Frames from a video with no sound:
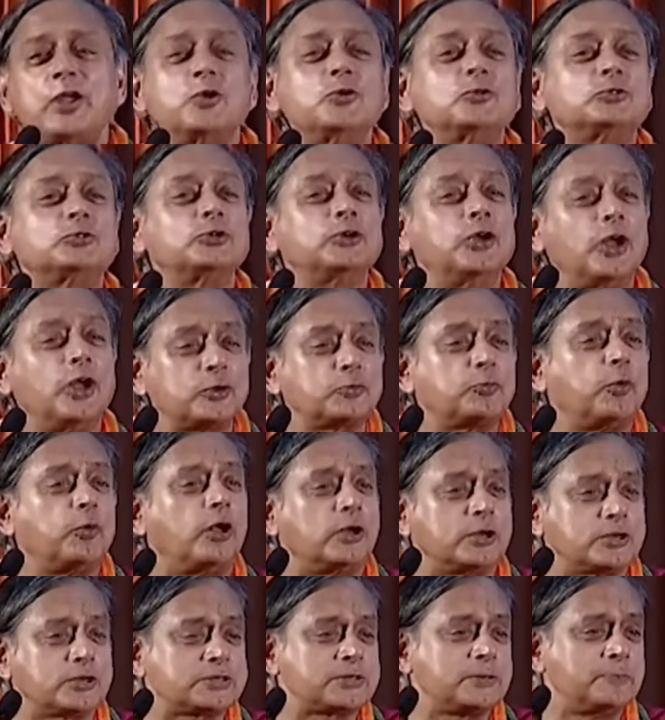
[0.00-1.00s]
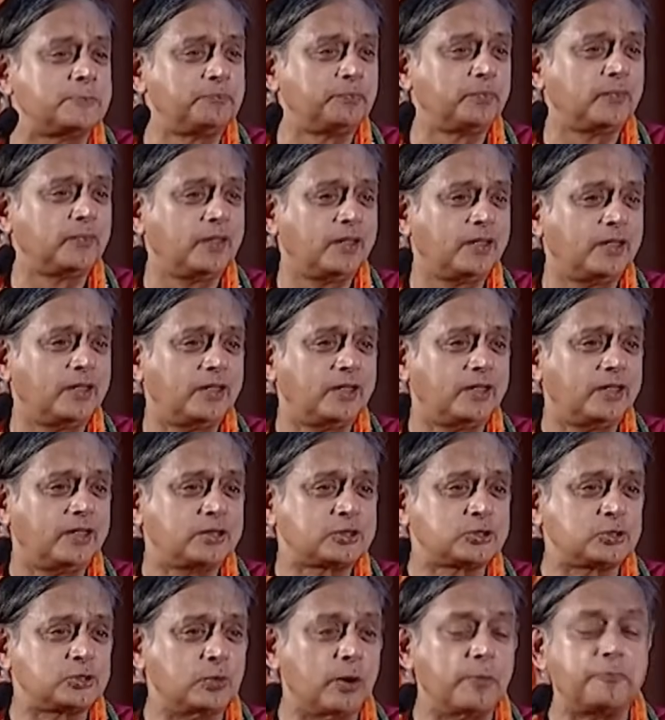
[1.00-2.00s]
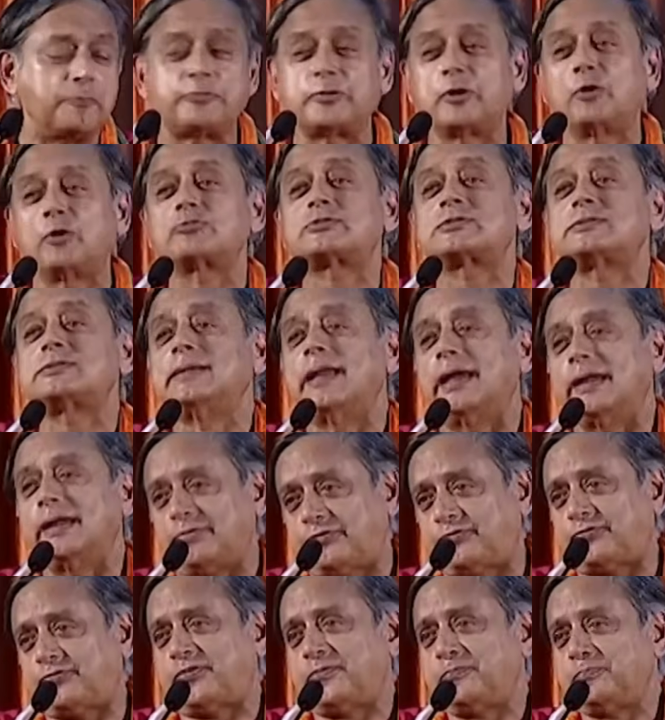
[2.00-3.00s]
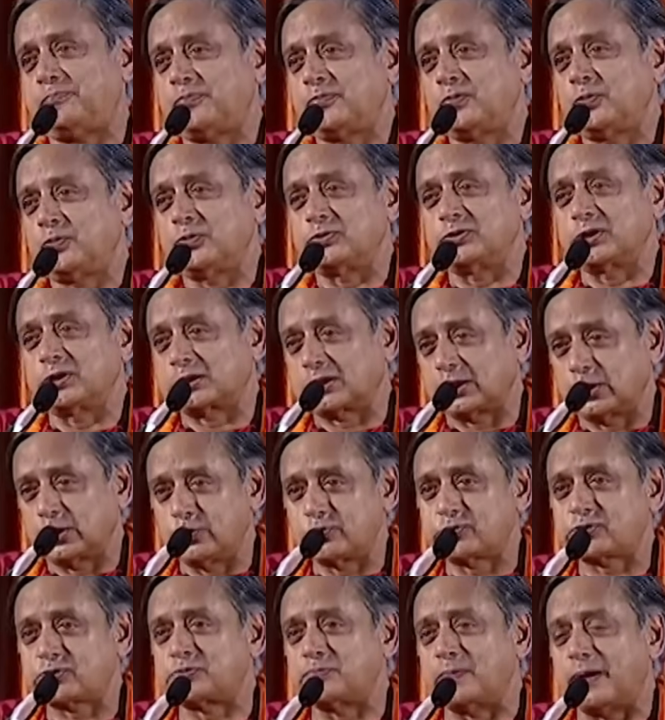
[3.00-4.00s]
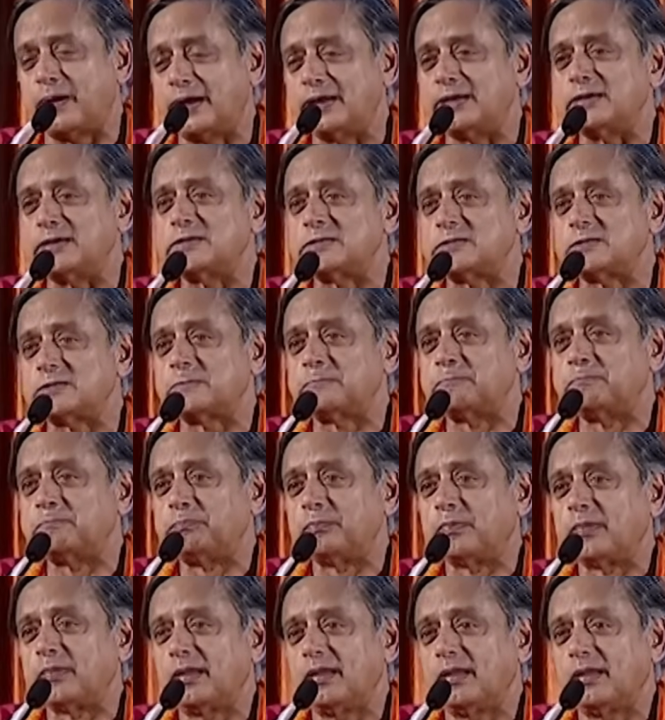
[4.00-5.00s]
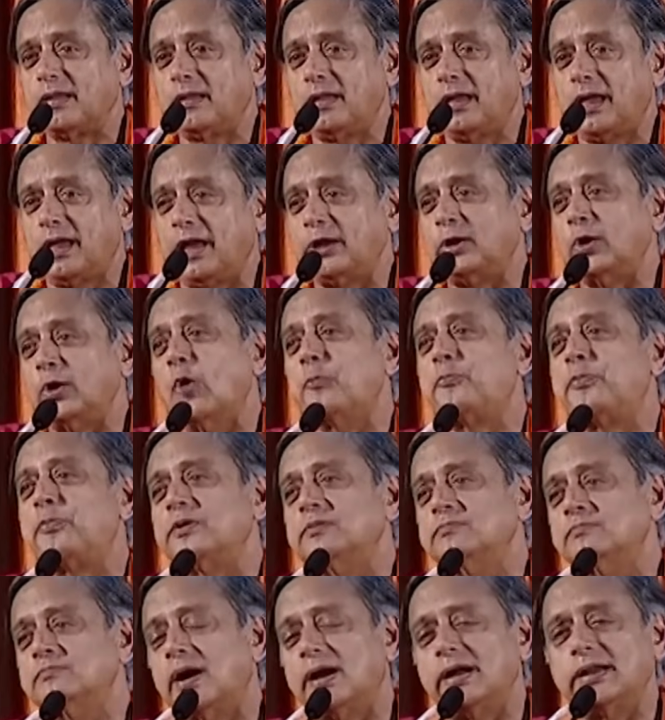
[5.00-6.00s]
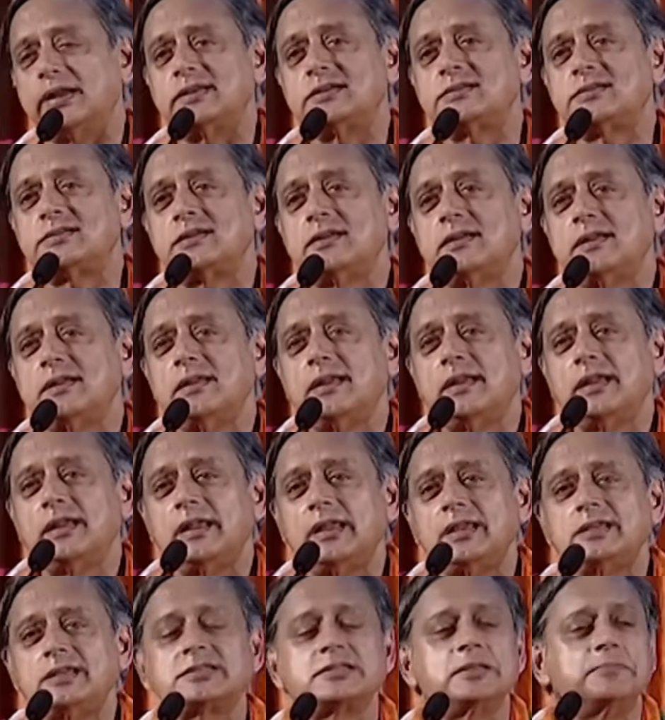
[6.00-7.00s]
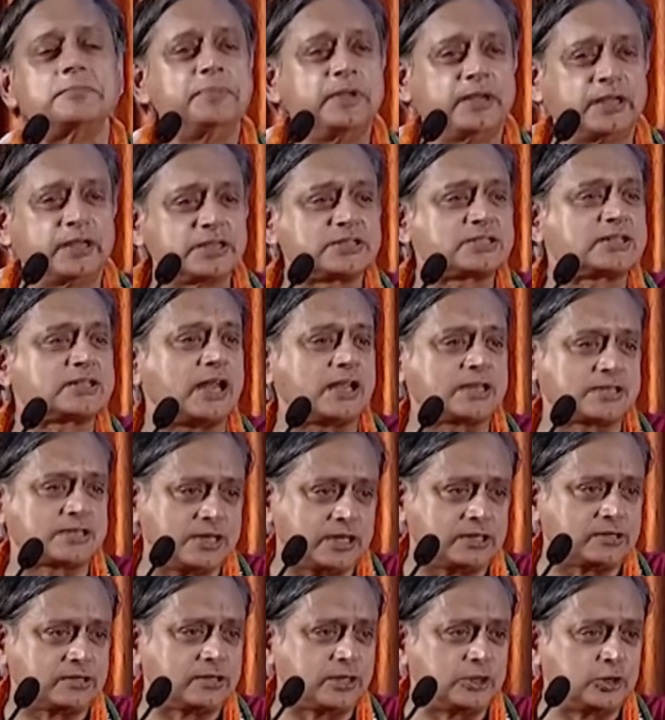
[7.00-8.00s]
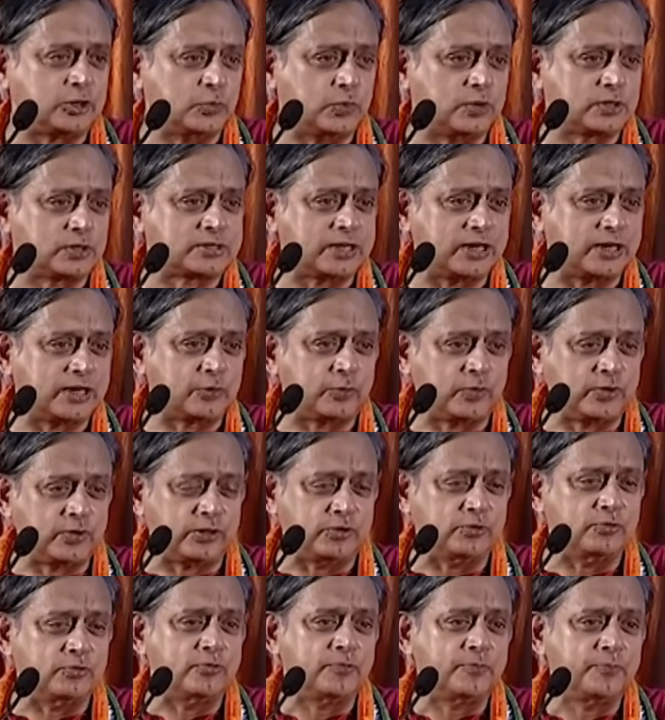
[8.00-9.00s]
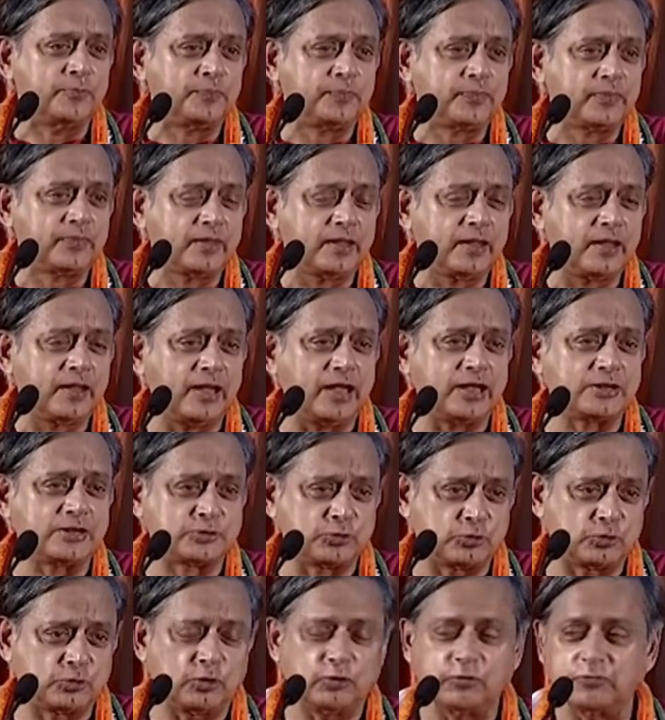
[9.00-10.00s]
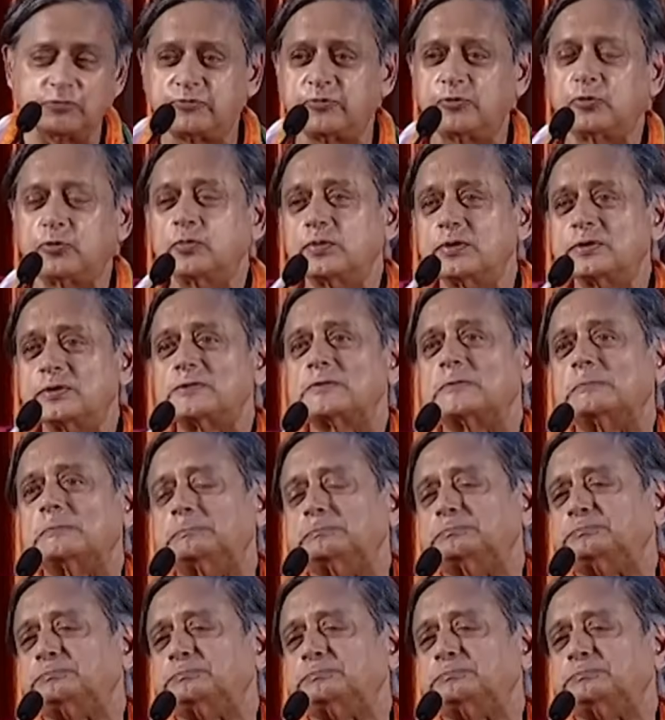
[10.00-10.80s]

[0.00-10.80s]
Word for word: you do not want to approach life with a closed mind. An open mind is the biggest asset that you will take with you as you go forward.